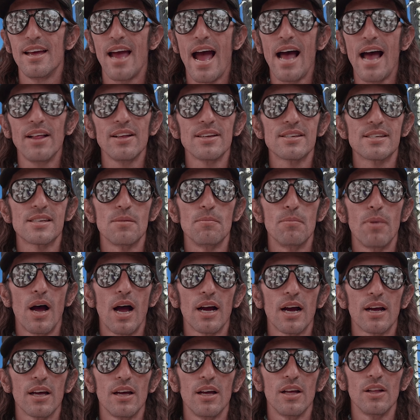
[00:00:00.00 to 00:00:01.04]
Allison
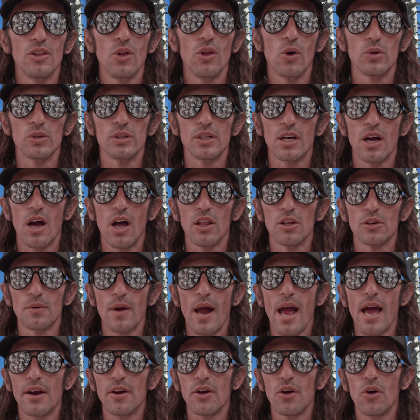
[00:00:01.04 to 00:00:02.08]
Baca, local to
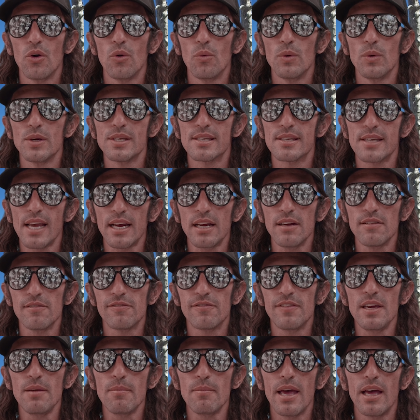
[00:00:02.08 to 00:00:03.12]
Colorado, was second
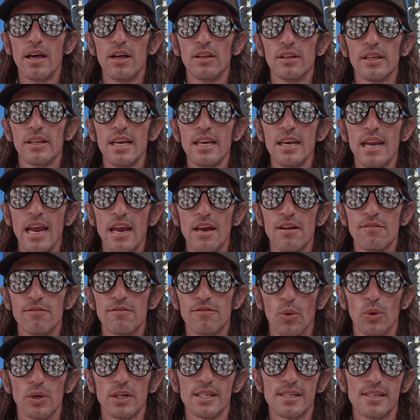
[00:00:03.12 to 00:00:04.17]
female in
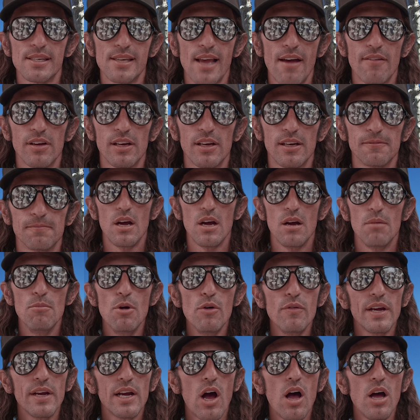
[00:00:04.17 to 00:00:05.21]
8.47.
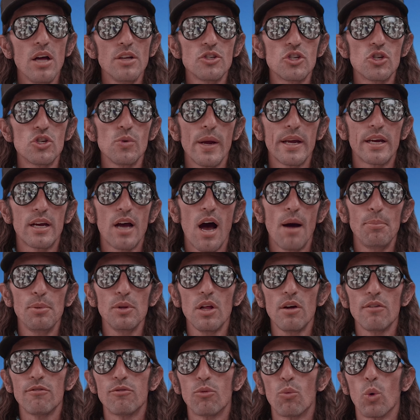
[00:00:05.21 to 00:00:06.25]
Moving on to a
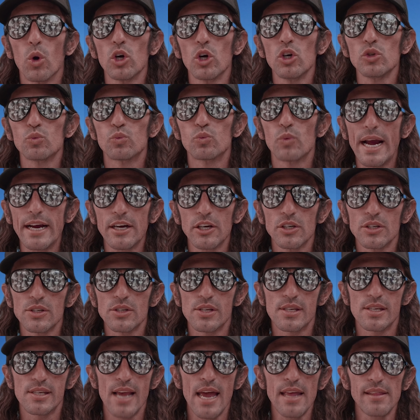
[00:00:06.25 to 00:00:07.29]
couple of world records
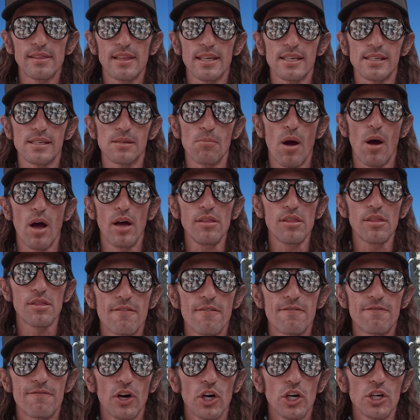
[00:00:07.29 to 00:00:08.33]
set this month.
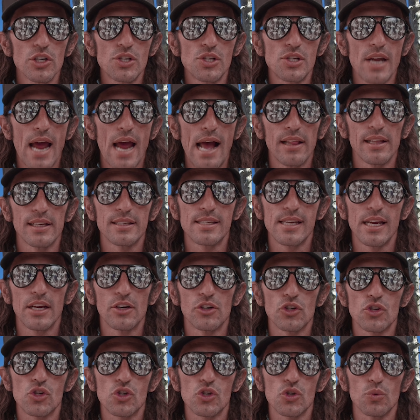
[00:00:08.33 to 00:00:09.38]
First, Alexander
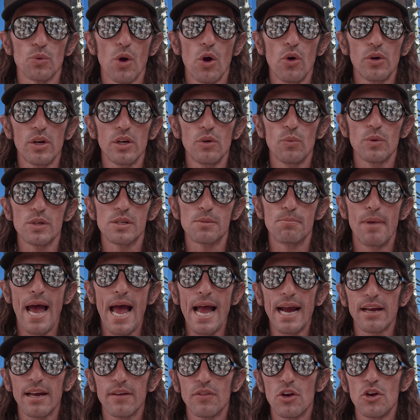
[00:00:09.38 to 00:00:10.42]
Sorokin was
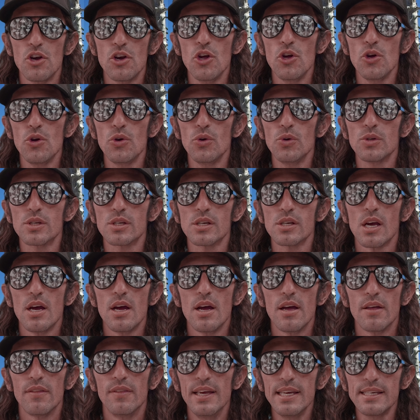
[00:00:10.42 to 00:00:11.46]
back in the news
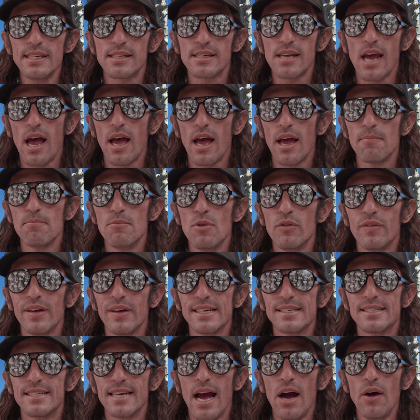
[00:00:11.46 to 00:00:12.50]
this time
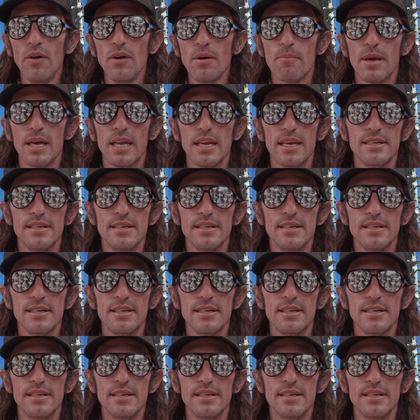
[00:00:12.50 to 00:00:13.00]
moving down a bit in